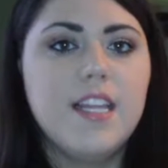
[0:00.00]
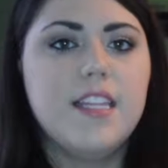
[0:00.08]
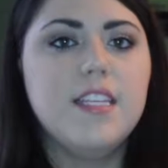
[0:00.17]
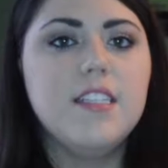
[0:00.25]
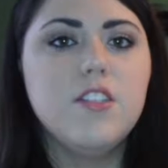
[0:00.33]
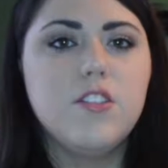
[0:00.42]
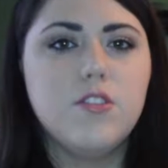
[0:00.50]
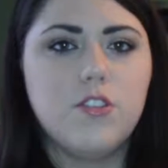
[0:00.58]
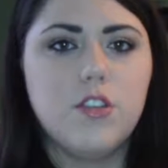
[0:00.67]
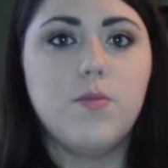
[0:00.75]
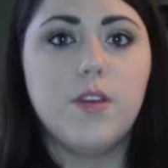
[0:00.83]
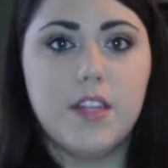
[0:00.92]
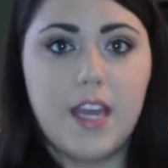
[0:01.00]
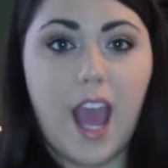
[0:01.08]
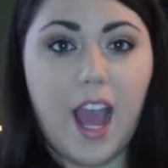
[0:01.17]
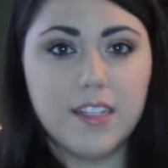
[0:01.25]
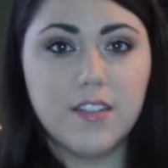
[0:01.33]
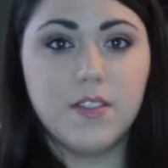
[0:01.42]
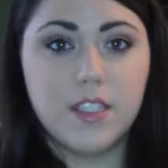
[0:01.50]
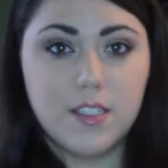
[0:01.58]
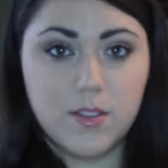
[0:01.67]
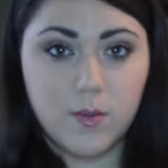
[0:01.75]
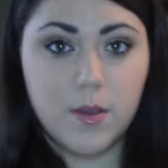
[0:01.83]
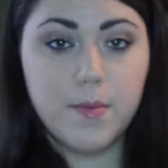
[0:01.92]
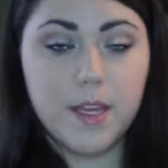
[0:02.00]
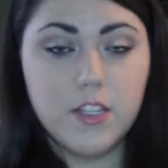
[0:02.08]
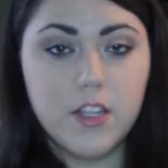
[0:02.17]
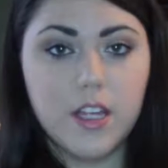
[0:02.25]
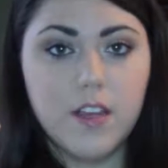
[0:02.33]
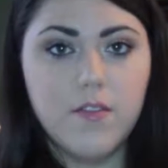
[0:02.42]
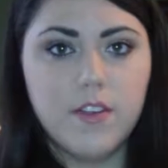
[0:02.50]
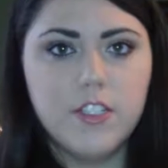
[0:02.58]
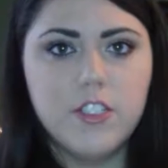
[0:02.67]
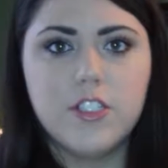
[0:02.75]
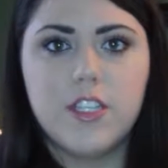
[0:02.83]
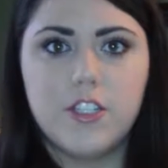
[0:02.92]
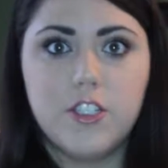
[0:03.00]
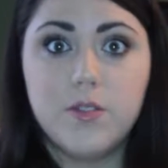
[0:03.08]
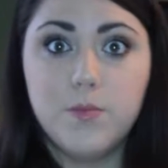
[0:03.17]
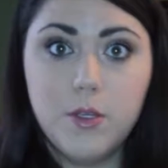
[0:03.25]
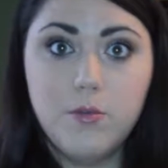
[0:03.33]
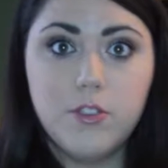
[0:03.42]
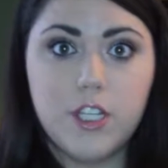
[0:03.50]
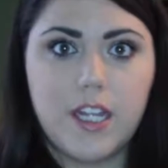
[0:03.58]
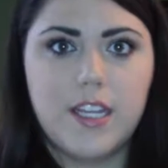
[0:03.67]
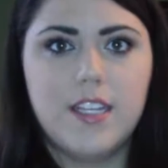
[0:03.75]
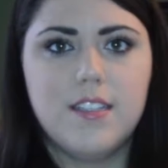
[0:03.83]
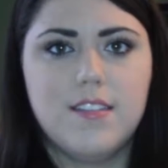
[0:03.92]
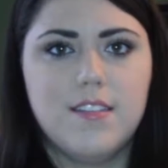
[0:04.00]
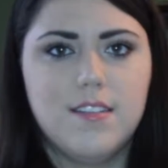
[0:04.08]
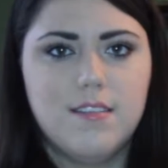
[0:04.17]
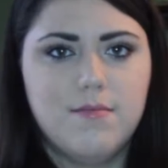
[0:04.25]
This is usually with the actively swimming jellyfish, such as moon jellies.